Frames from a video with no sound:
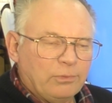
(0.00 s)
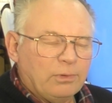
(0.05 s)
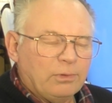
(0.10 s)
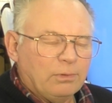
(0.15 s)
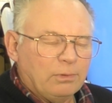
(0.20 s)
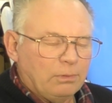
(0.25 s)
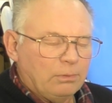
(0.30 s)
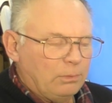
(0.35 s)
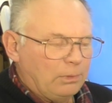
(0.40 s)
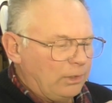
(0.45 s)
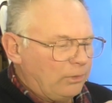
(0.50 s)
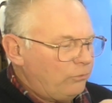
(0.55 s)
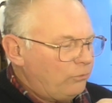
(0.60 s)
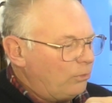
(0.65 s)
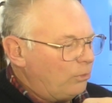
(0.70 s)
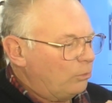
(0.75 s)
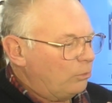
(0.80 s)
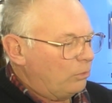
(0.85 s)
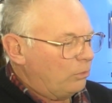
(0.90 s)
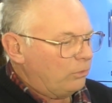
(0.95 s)
I thought, oh well, that's
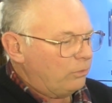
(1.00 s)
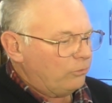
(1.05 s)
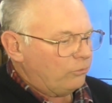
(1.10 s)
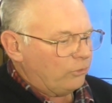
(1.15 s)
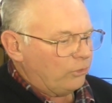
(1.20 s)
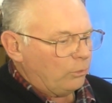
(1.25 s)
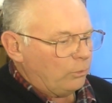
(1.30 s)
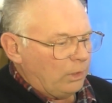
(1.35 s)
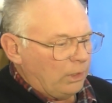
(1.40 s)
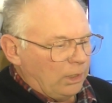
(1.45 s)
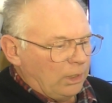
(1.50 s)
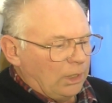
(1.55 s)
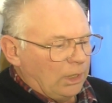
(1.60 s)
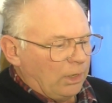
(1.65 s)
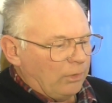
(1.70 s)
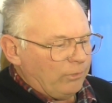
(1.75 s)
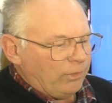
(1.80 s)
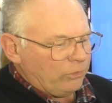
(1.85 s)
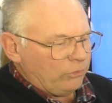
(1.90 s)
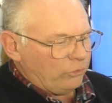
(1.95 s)
no good. So
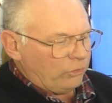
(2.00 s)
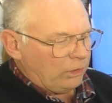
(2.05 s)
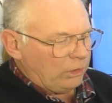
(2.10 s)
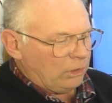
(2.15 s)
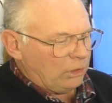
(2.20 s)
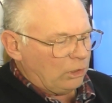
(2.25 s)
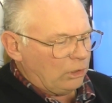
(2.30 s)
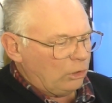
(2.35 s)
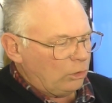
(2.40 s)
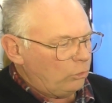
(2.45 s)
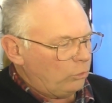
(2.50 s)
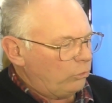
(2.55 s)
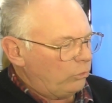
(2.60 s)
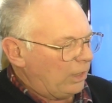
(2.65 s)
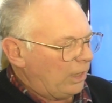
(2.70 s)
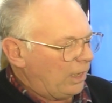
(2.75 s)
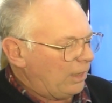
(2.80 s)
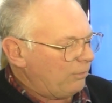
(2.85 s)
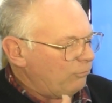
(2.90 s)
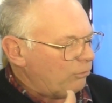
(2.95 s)
I've actually glued
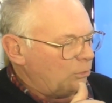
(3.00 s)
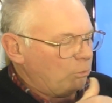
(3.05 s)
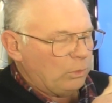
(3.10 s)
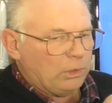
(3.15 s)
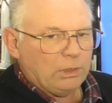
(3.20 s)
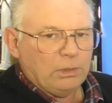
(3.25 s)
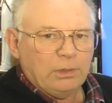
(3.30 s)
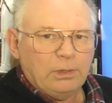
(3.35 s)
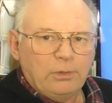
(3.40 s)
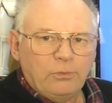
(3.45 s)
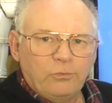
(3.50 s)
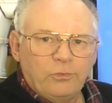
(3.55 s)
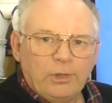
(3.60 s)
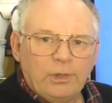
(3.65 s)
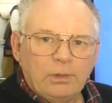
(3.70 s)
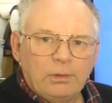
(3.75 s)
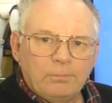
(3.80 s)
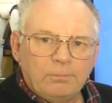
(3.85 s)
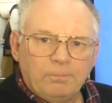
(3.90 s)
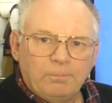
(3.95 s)
every one of these
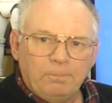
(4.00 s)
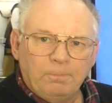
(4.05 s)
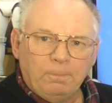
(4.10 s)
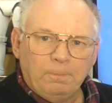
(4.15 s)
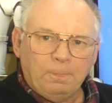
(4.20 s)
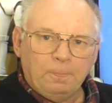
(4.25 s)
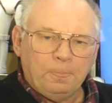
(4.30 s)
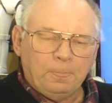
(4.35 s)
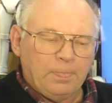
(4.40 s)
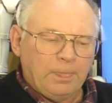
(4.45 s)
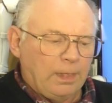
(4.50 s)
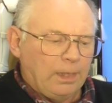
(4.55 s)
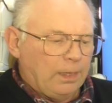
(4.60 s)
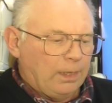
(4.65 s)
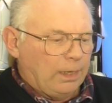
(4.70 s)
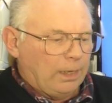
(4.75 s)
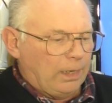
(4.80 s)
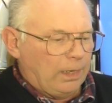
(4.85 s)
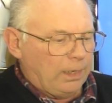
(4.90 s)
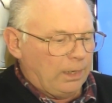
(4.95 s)
in,
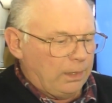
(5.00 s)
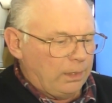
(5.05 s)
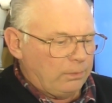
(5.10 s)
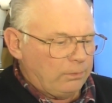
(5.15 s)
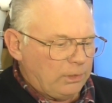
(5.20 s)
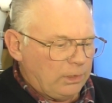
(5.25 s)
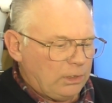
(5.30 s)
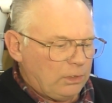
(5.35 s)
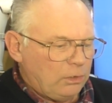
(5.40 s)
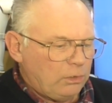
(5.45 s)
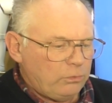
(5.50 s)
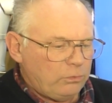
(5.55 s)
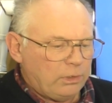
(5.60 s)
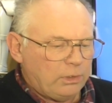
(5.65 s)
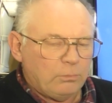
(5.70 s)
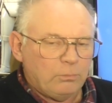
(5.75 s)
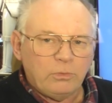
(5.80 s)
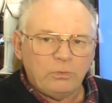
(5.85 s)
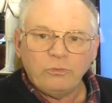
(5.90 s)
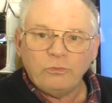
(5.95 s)
and they're glued
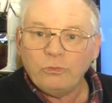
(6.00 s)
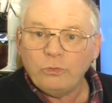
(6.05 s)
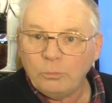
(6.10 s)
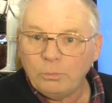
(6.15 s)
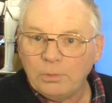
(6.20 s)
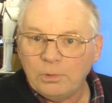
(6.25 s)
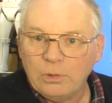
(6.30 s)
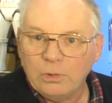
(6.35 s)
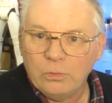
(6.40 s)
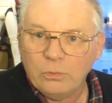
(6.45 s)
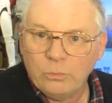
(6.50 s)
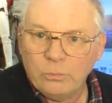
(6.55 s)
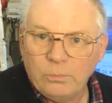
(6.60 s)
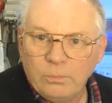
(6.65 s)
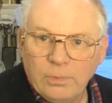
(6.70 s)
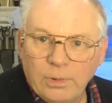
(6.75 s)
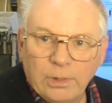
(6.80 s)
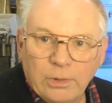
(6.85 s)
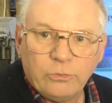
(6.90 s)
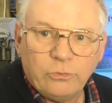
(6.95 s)
in with super glue,
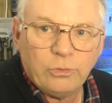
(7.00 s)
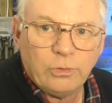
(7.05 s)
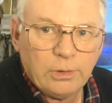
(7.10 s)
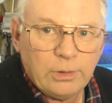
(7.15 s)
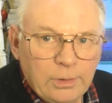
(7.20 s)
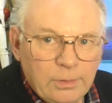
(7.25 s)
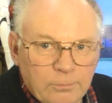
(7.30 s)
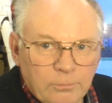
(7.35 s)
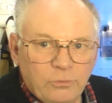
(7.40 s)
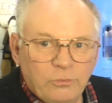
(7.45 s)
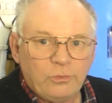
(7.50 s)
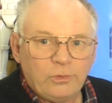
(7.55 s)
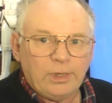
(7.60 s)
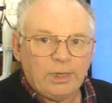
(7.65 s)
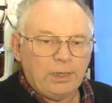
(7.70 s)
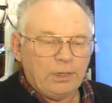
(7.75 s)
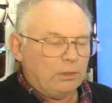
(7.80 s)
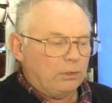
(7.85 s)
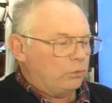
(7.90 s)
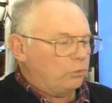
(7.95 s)
actually,
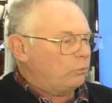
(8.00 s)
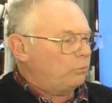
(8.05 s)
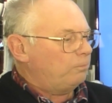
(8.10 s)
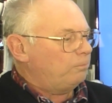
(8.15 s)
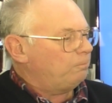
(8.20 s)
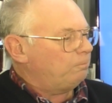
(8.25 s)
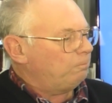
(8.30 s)
CA glue.